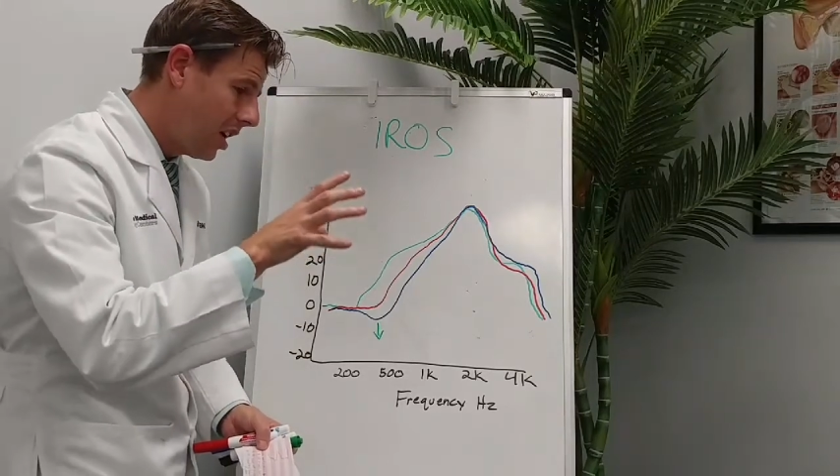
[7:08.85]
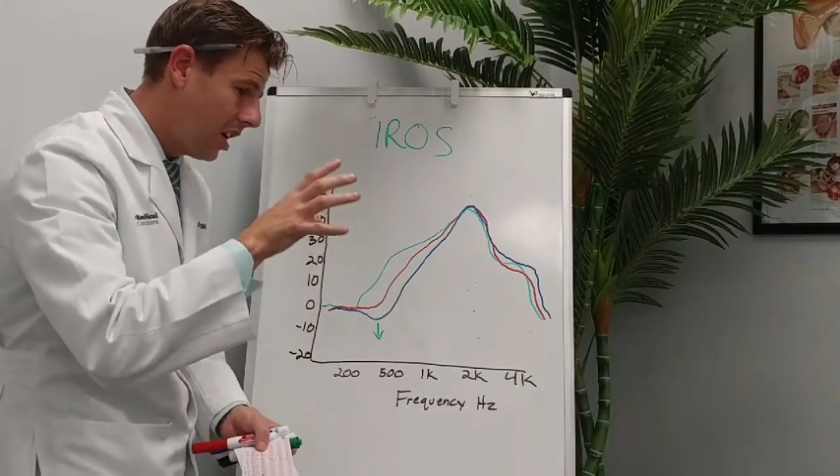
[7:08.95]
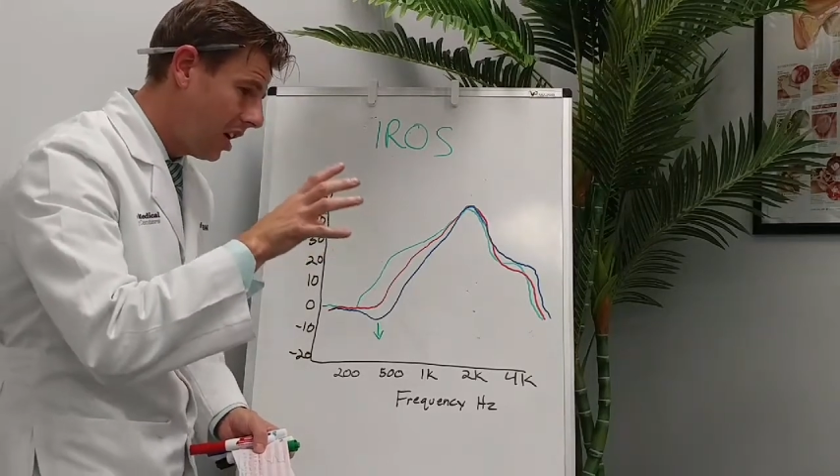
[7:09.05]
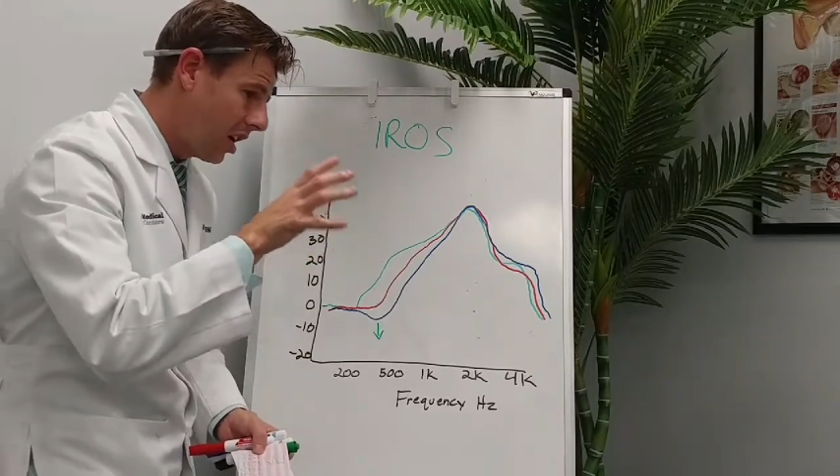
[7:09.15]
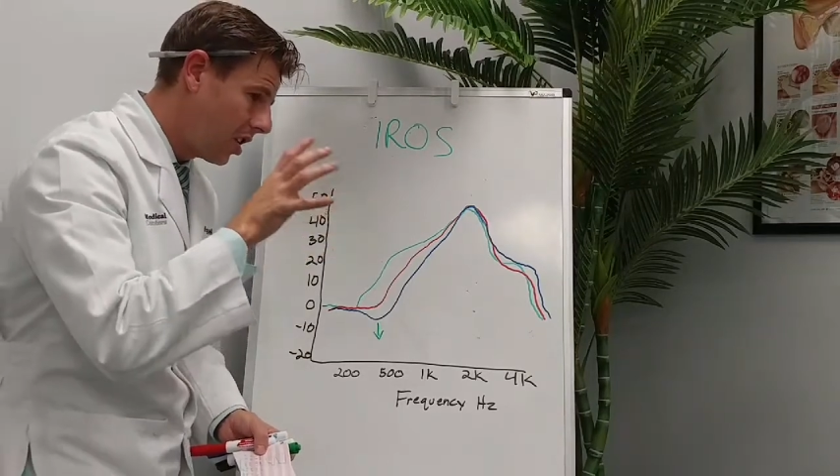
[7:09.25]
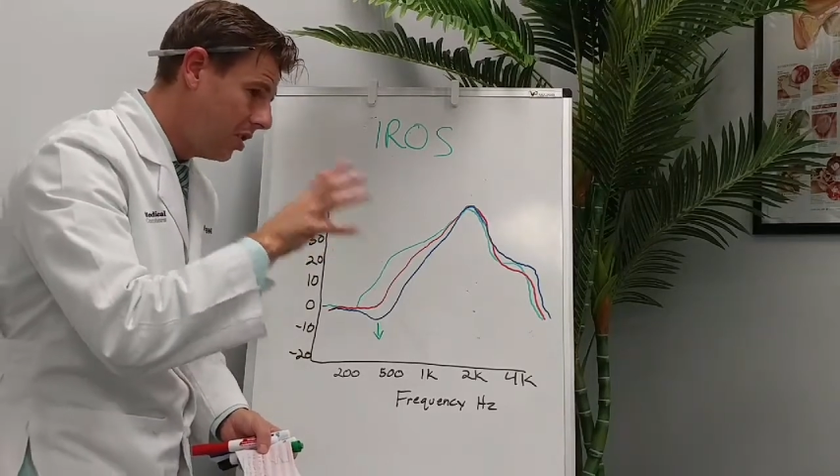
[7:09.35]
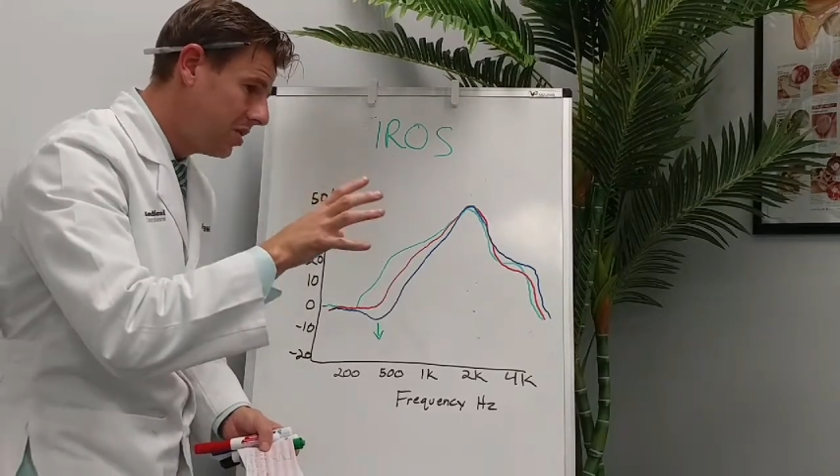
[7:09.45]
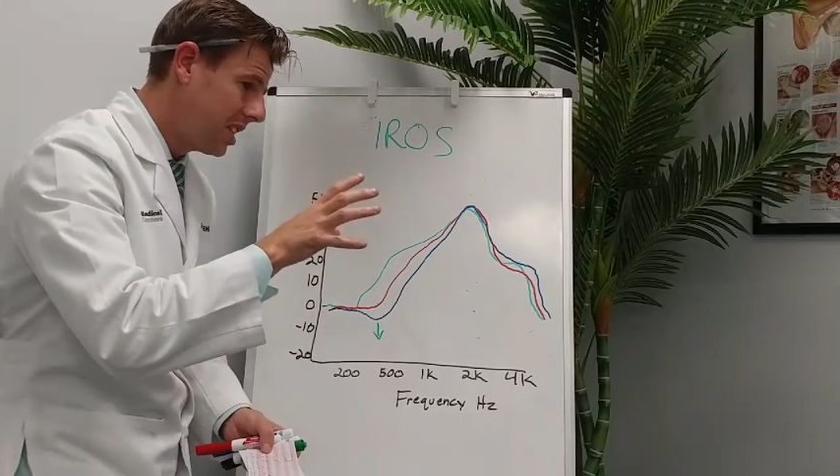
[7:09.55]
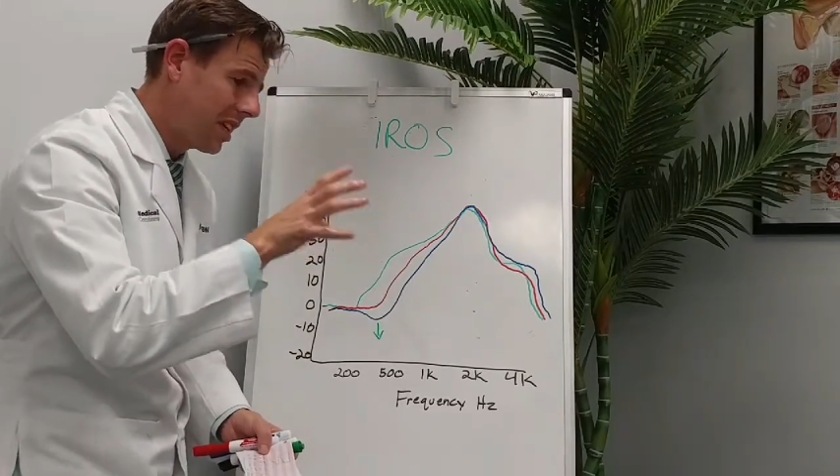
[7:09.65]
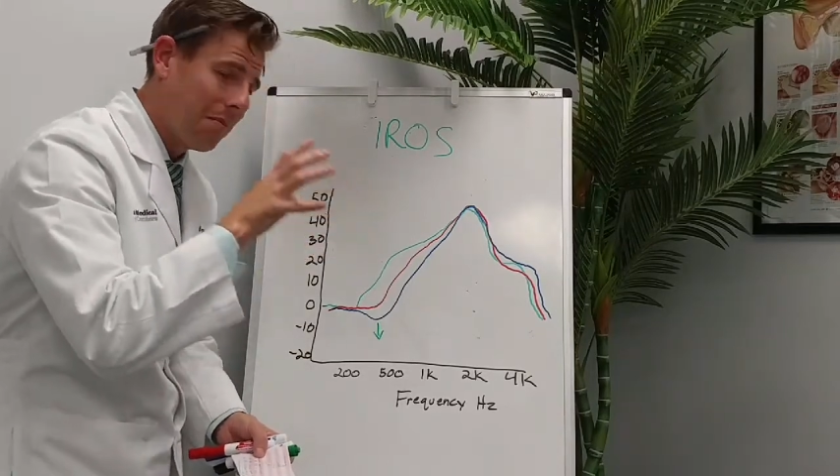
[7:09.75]

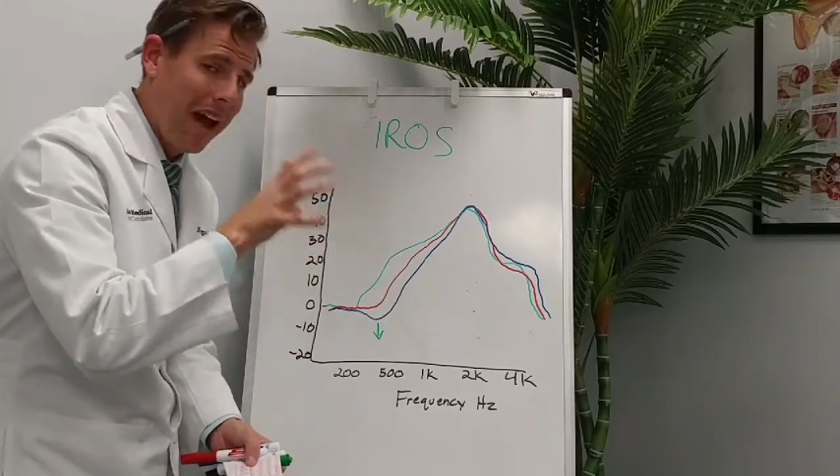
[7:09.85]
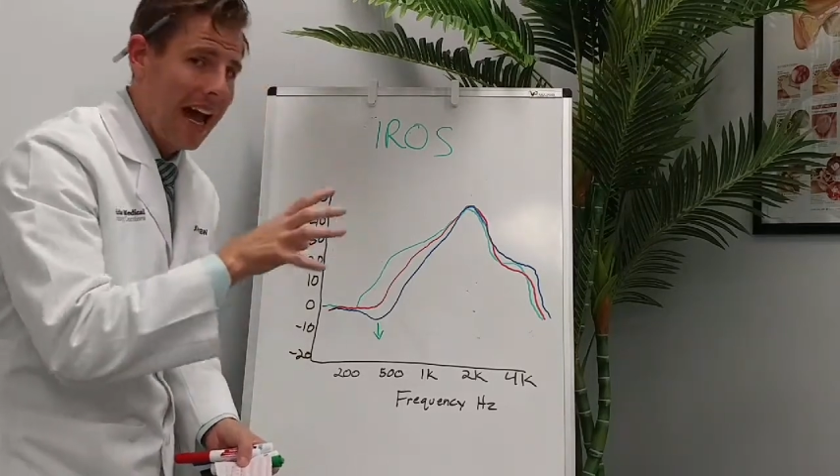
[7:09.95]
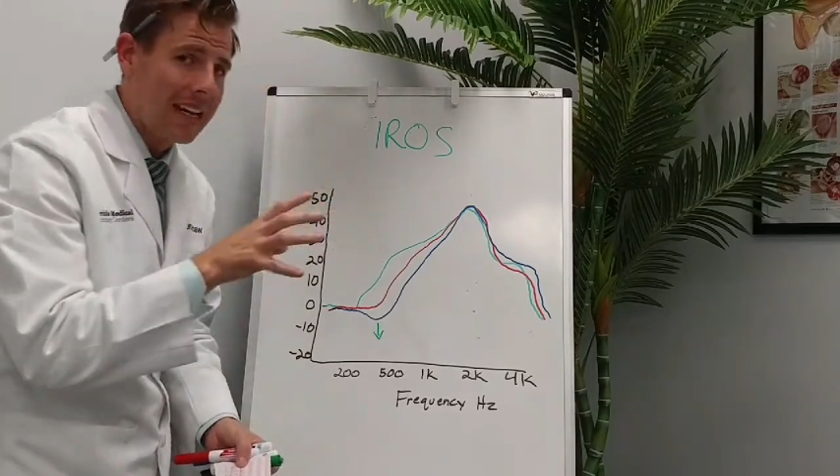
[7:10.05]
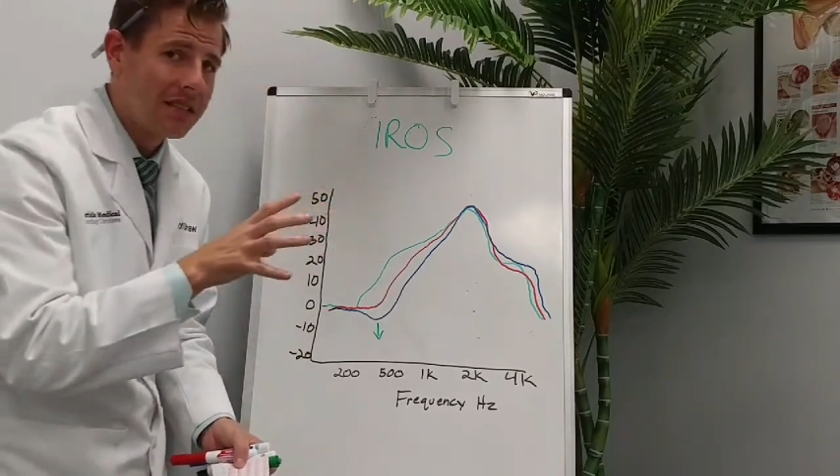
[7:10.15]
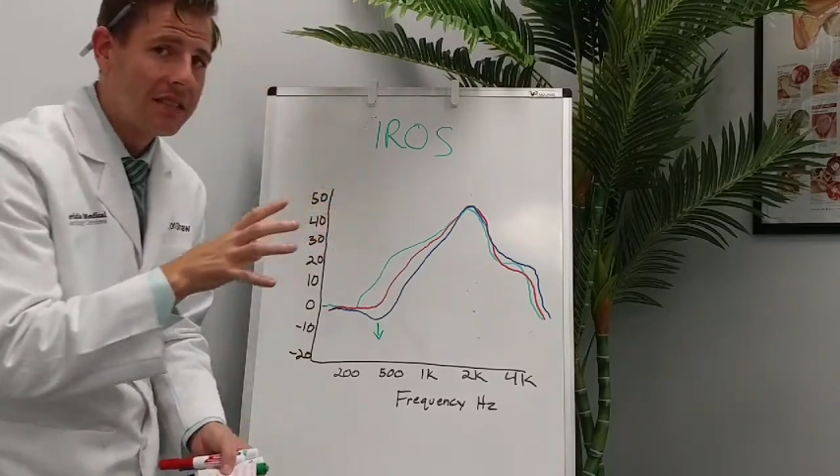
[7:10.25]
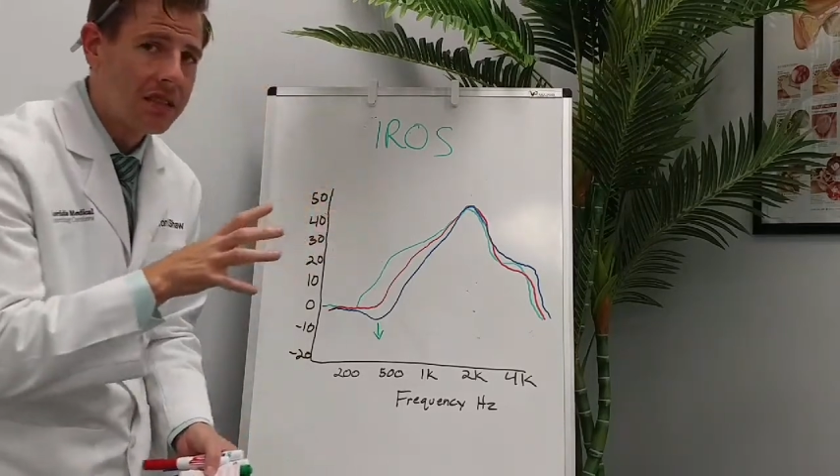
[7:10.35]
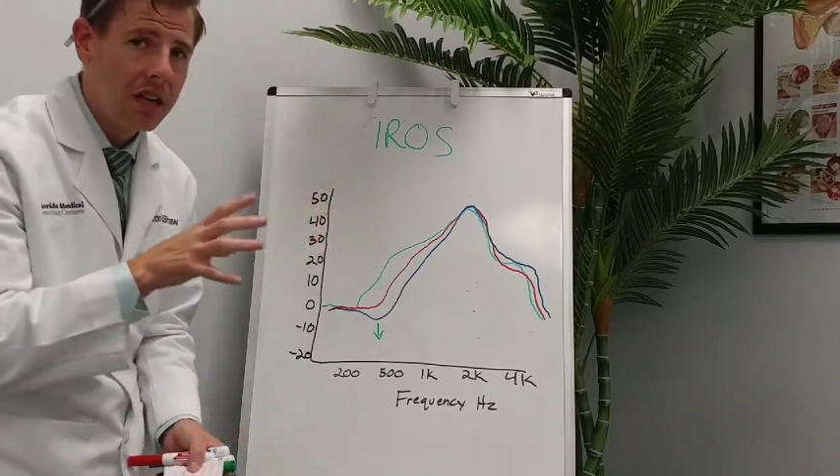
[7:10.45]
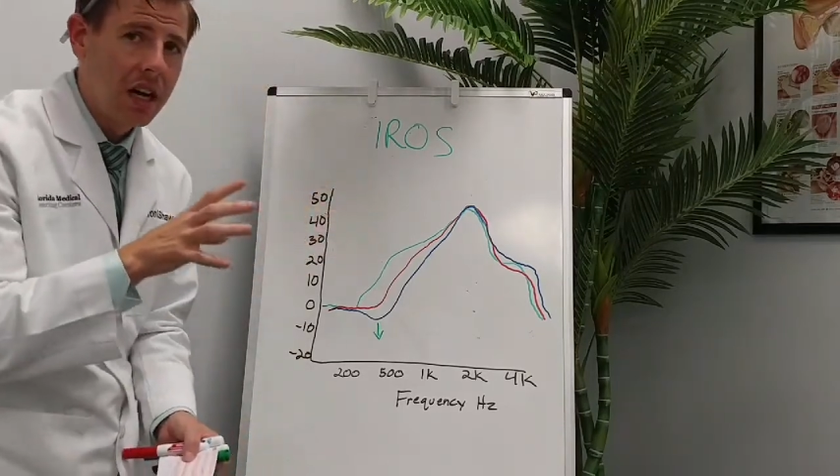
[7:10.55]
acoustic mass.